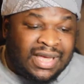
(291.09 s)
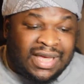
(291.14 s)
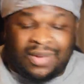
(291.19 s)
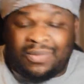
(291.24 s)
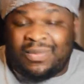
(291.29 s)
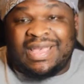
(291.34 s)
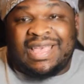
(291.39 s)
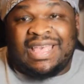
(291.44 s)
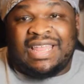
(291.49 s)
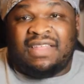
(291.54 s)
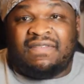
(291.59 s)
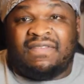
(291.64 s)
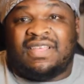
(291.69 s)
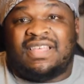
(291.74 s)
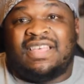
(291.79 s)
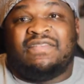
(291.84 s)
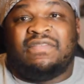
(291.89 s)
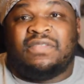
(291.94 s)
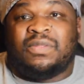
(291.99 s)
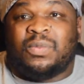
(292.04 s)
We can't even
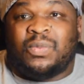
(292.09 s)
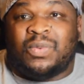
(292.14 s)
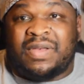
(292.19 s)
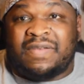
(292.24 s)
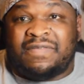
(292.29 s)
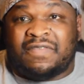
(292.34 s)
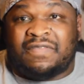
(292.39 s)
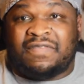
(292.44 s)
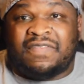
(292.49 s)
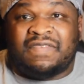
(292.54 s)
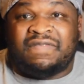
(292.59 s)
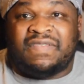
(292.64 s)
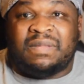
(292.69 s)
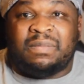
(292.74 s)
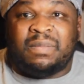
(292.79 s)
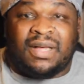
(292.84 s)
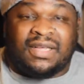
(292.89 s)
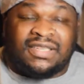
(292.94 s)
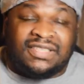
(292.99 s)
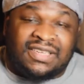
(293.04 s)
give them away for
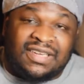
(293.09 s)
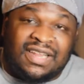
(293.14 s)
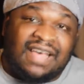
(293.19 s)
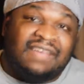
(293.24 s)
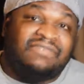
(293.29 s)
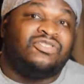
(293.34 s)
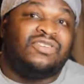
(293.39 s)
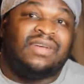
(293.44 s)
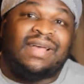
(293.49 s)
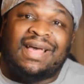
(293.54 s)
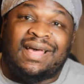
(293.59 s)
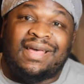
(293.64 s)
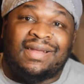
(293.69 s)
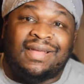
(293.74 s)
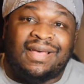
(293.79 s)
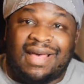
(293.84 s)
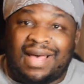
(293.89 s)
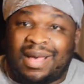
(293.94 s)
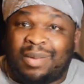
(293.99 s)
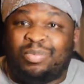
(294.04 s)
$50. And I've tried.
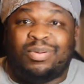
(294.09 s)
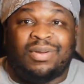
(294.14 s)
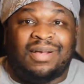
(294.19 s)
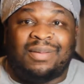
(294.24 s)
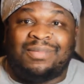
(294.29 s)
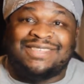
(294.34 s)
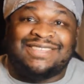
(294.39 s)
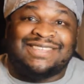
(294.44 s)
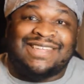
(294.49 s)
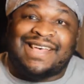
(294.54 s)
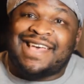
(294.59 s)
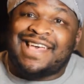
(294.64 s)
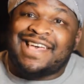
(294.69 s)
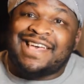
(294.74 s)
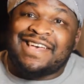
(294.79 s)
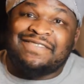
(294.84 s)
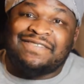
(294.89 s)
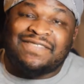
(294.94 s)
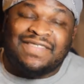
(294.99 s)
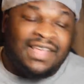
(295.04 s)
I promise I have.